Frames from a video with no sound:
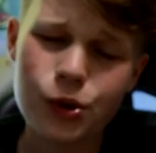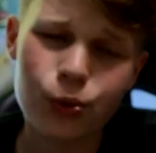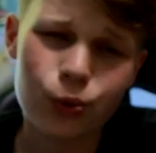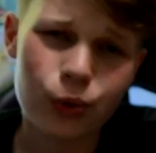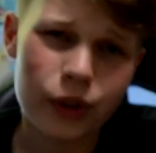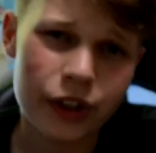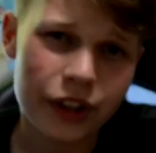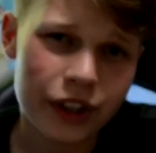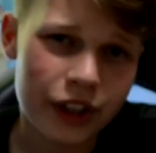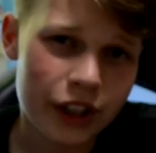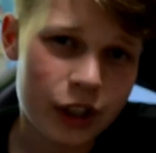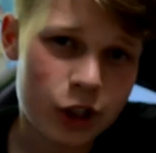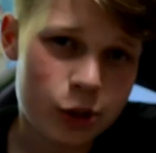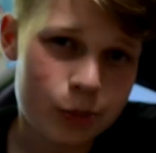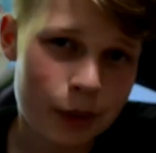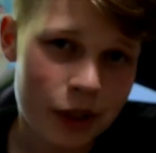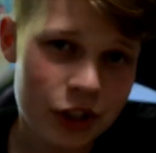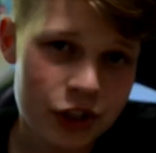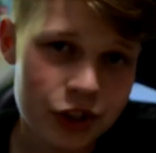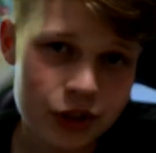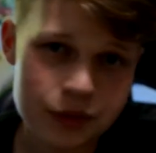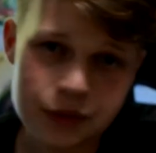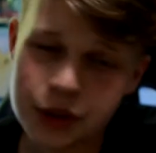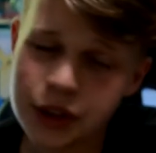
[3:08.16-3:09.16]
are really
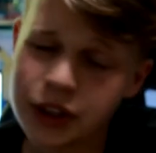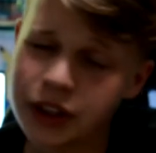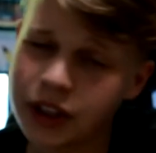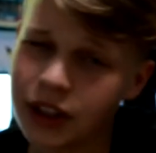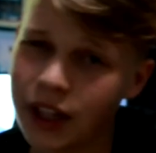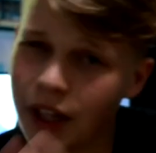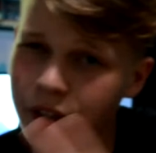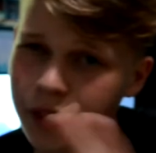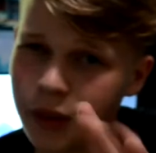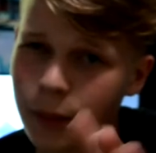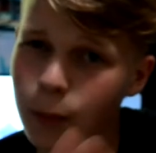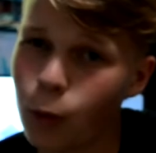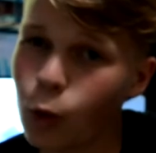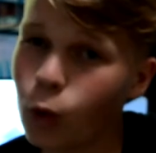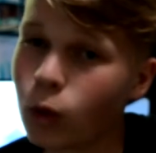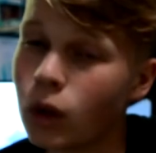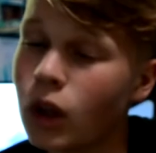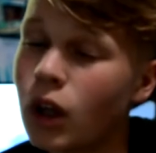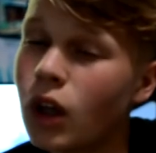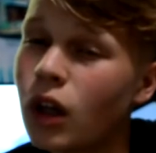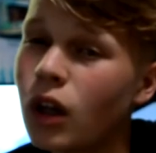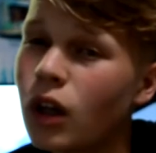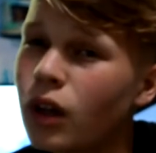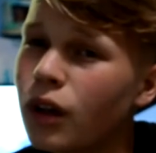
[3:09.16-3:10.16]
expensive. You can get them all
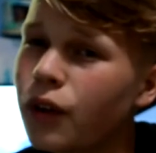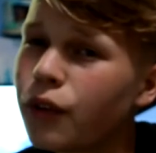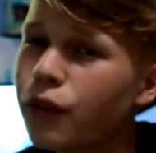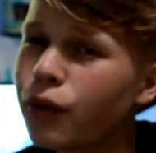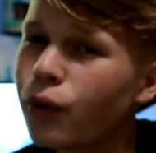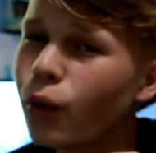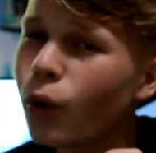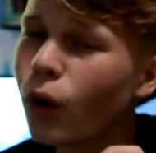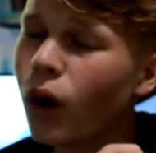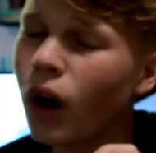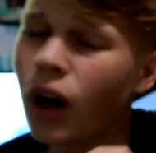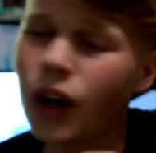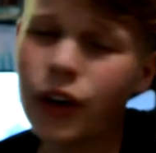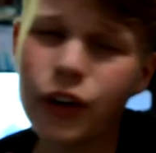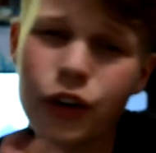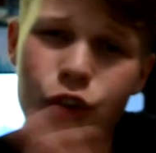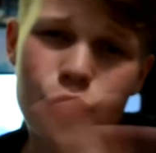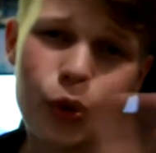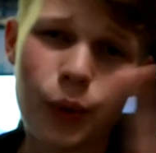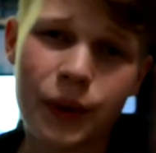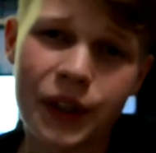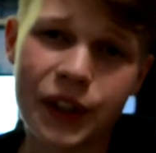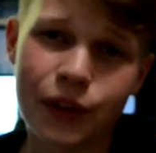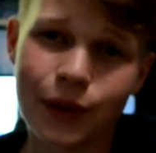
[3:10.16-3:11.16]
for under
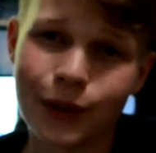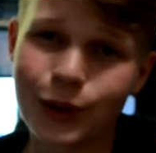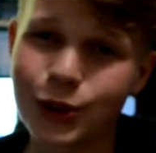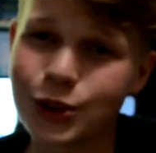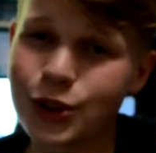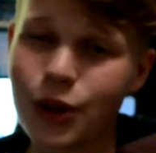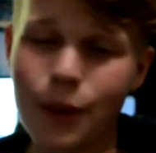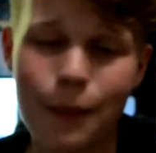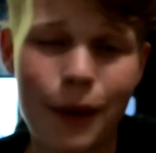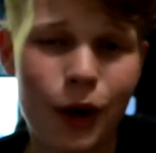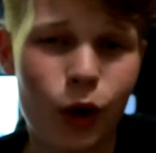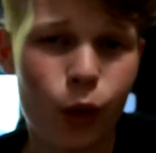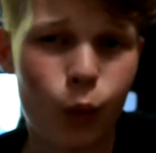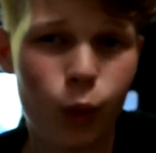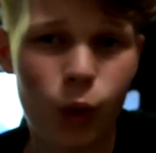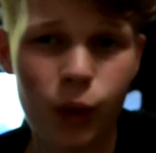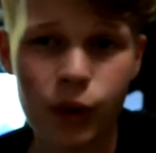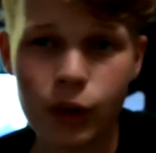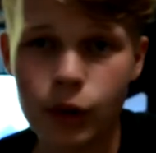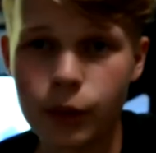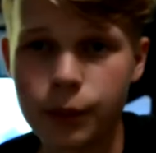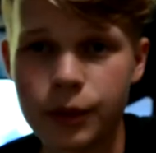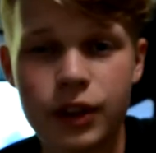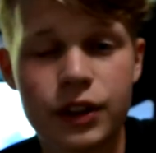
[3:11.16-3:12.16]
$20, no matter what
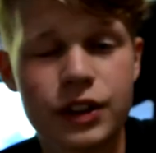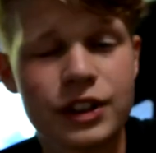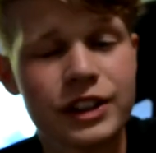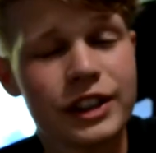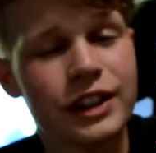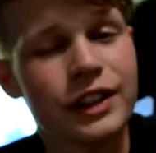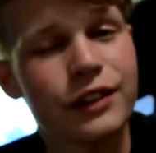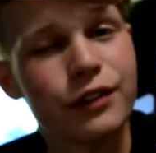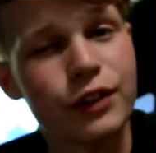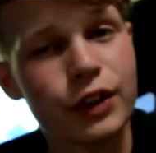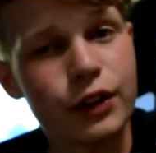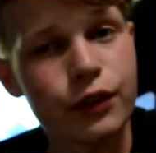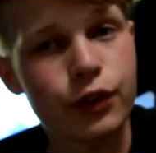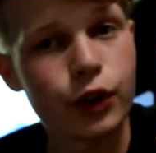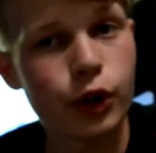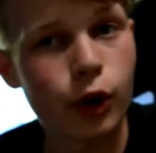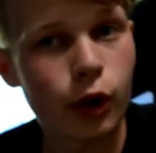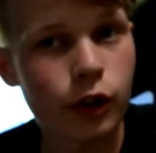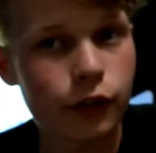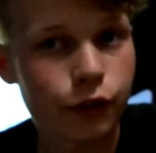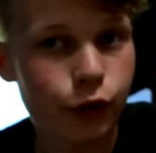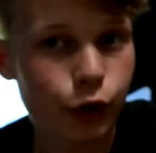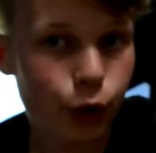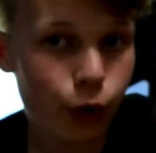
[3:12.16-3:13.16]
lube it is, even if you're
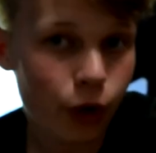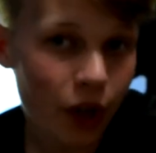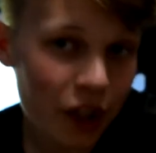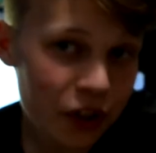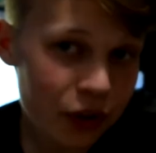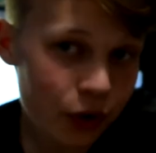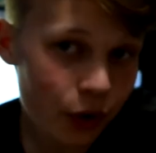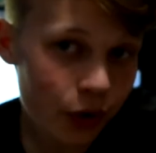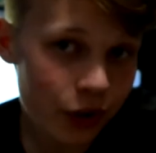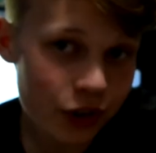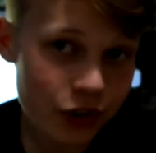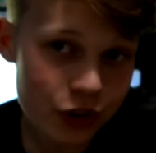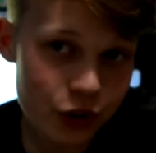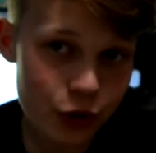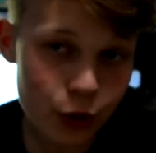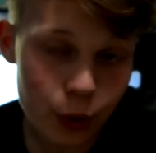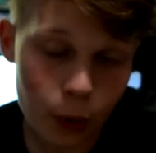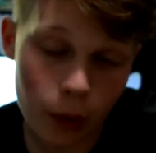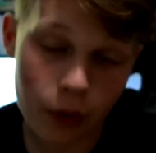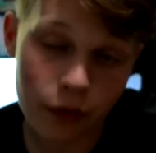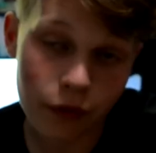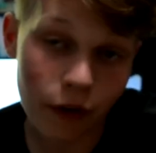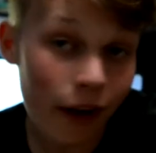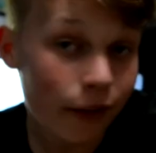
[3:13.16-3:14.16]
going for Krytox
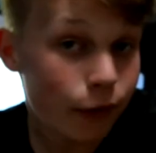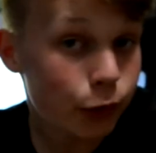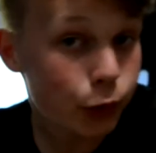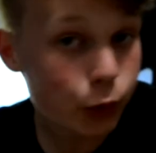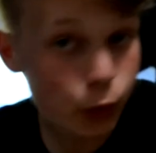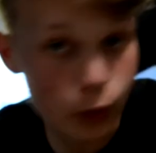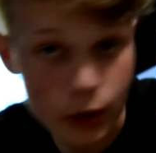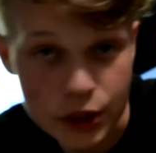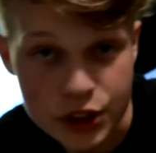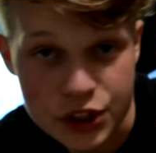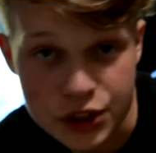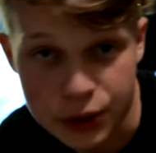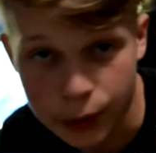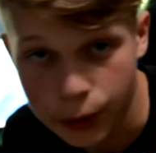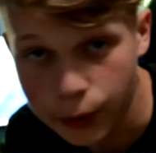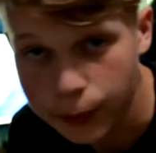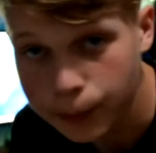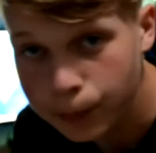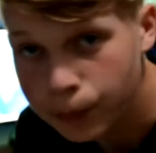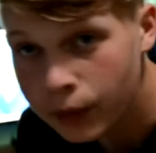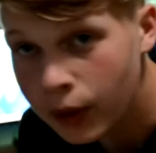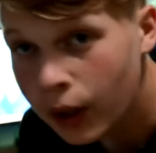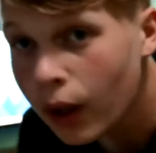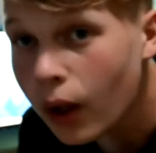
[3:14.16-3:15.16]
205 Grade Zero.
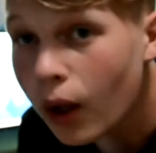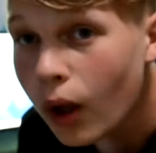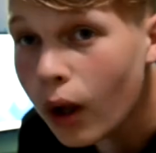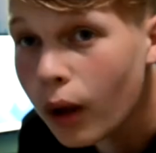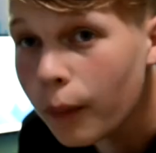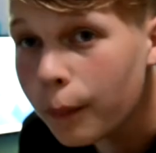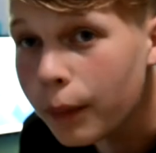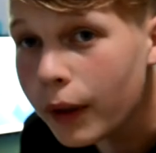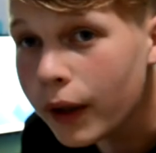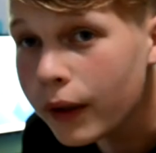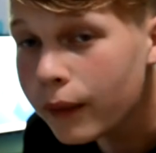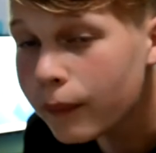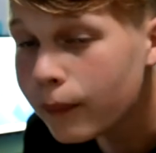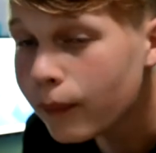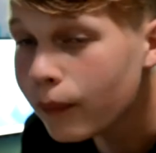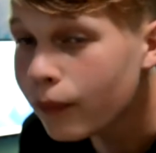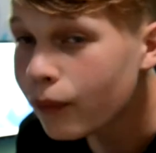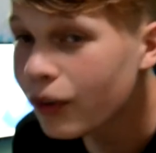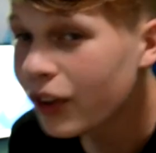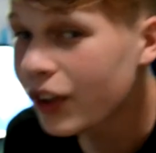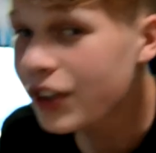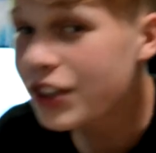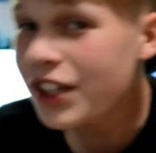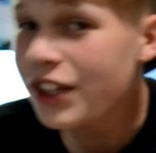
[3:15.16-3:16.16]
But
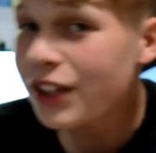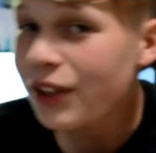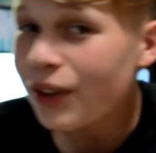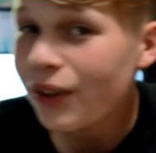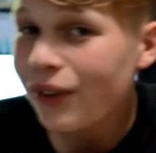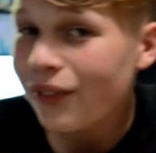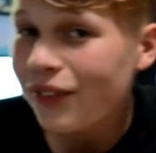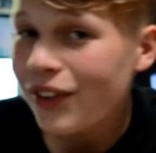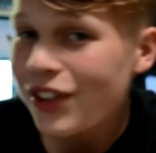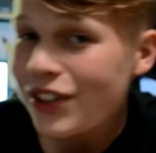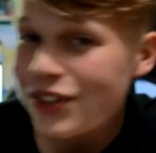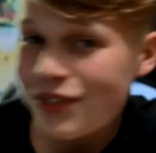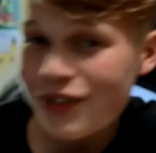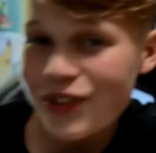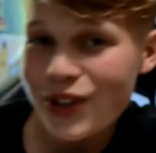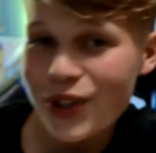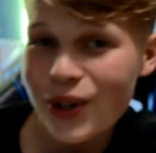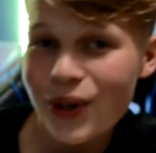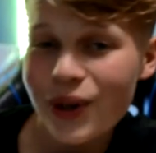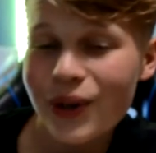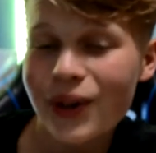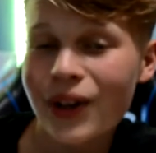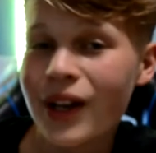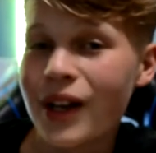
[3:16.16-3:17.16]
for the sake of this
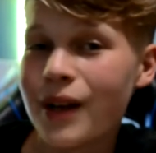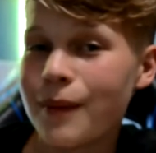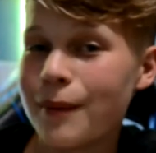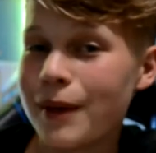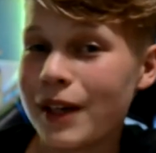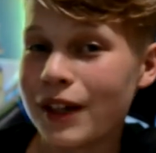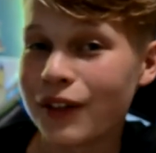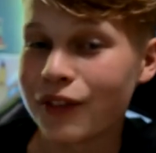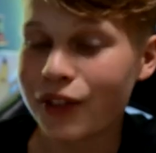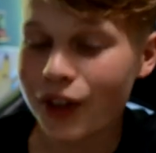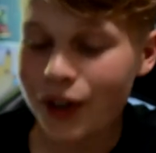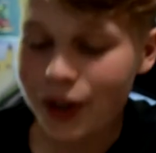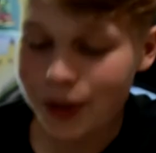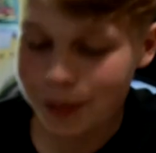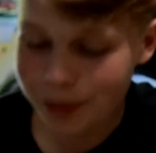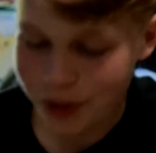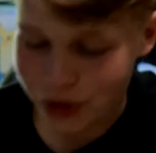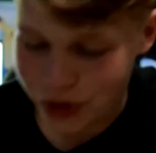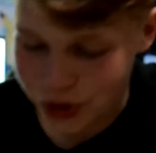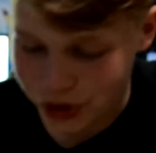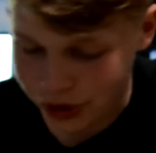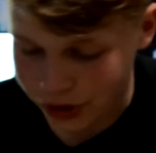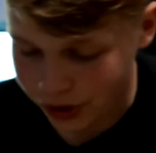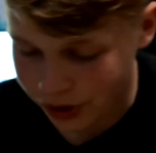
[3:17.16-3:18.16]
video being very
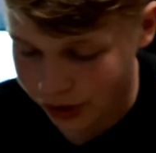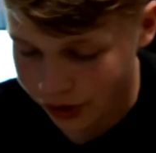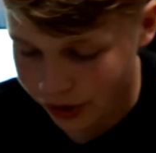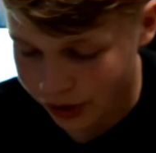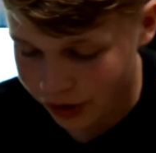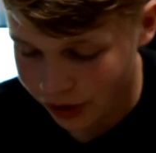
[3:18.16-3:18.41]
budget,